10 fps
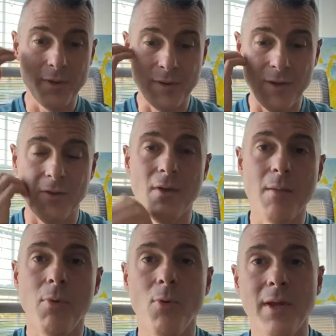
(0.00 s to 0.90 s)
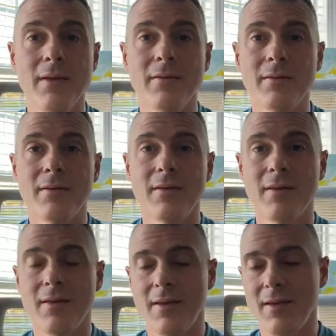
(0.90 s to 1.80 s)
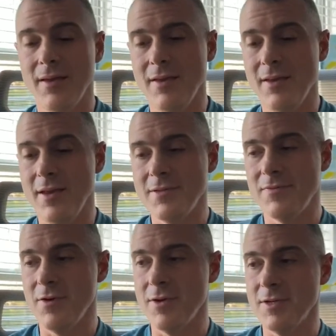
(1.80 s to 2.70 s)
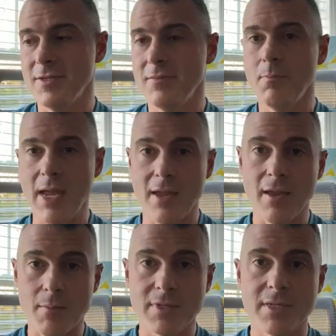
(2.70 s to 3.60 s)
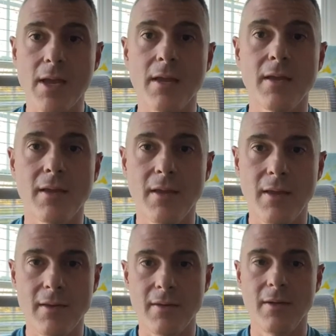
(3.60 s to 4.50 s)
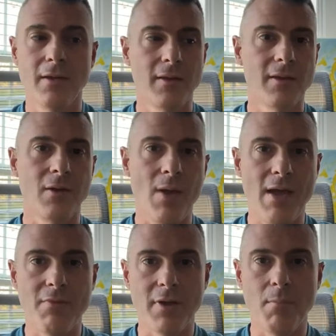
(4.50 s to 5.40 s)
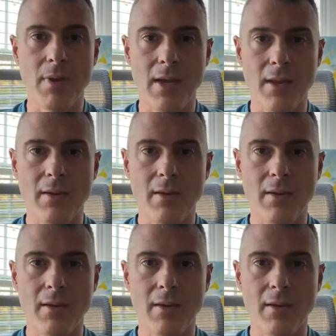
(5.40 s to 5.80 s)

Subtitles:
up a great point as far as making a mistake. And you know, having